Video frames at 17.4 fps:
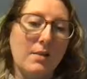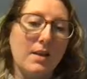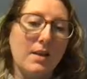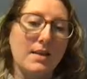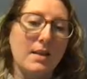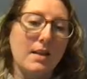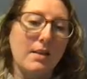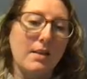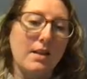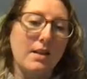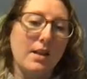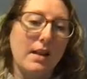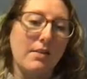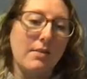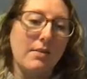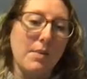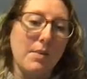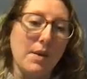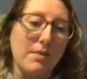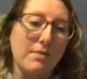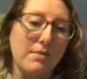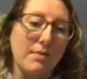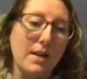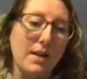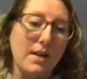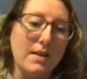what it's going to look like from the
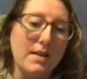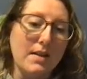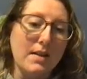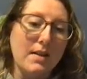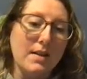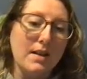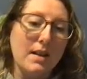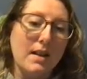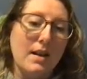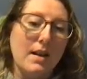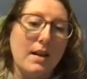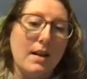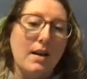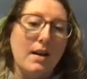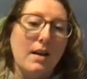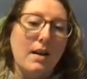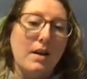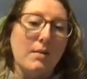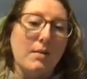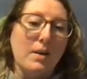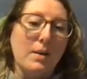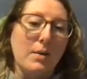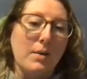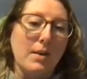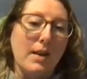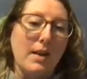front,
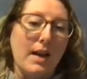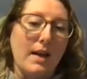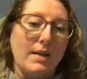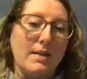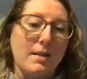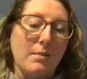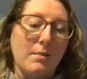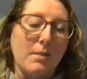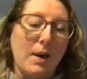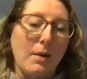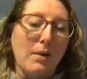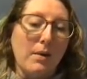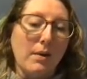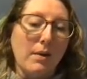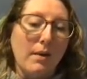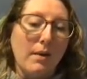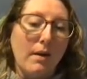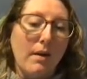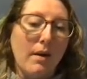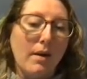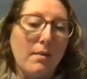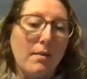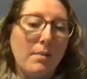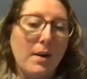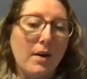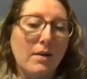like where the eyes and mouth
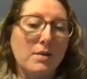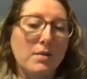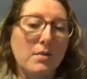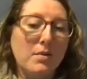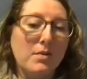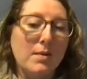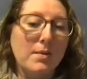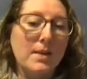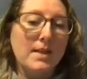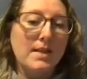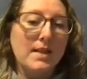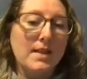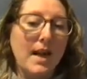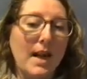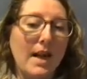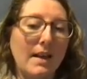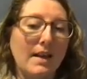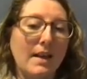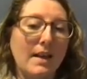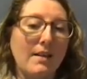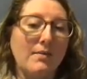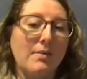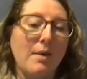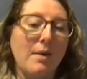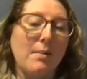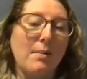are, but also from the side
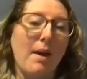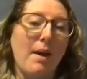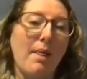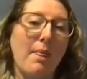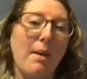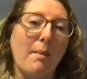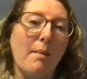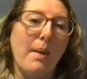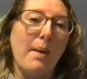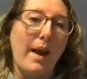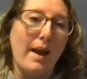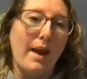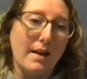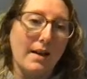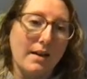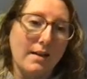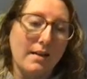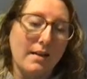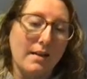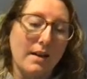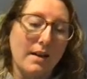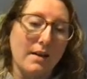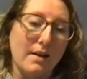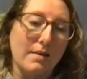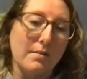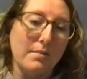and from the back.
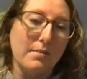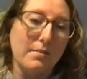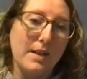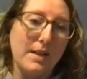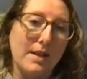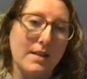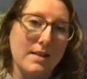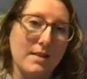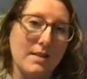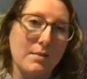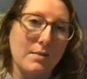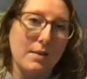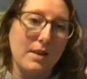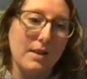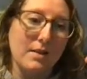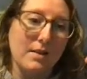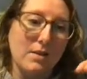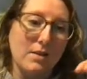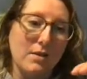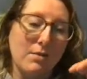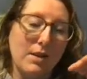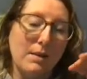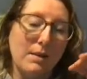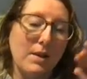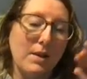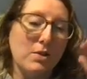Because when it's
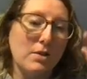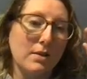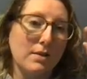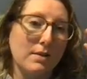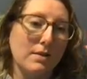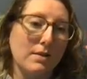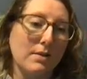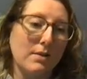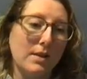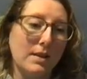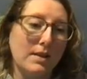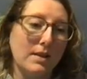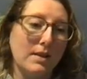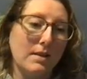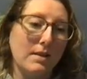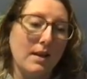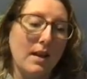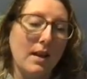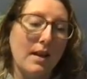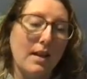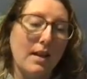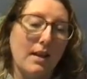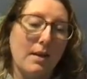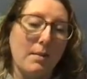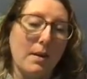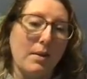three-dimensional, you need to
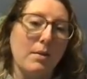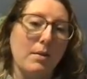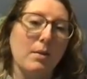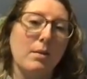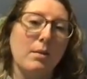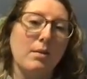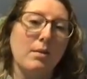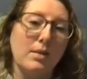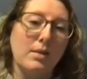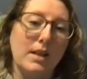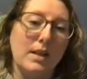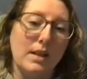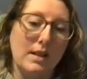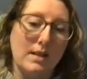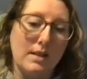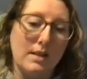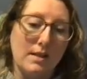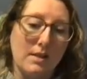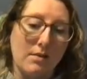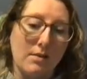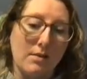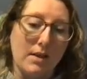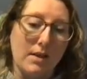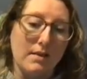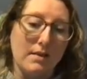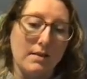think about three
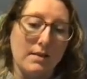different